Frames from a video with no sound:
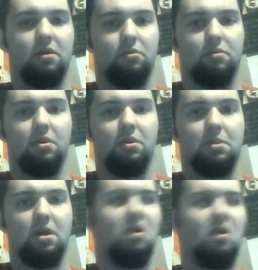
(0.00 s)
anger
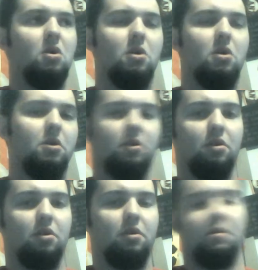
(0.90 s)
and say,
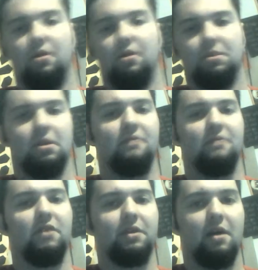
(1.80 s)
you know, and, and
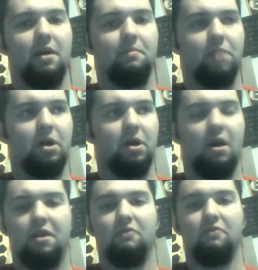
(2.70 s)
stuff like that.
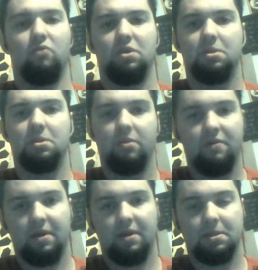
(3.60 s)
But never once,
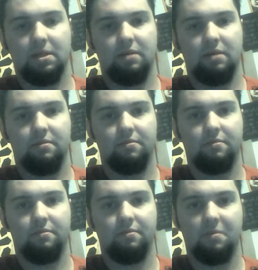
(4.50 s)
though, have I seen
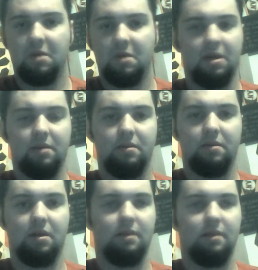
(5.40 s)
a,
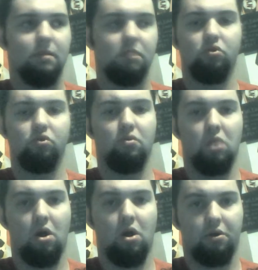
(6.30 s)
any liberal
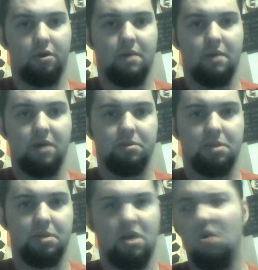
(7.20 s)
blogger come out
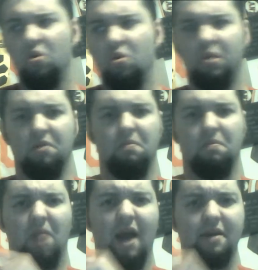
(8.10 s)
and say, oh, they're
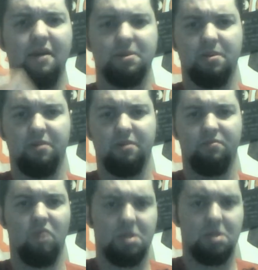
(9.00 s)
biased, they're
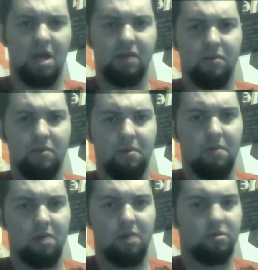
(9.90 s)
siding with the
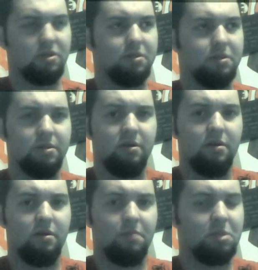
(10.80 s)
Republicans.
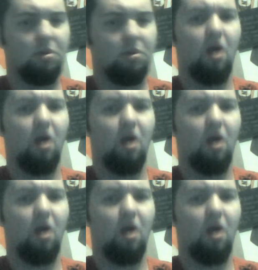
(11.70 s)
But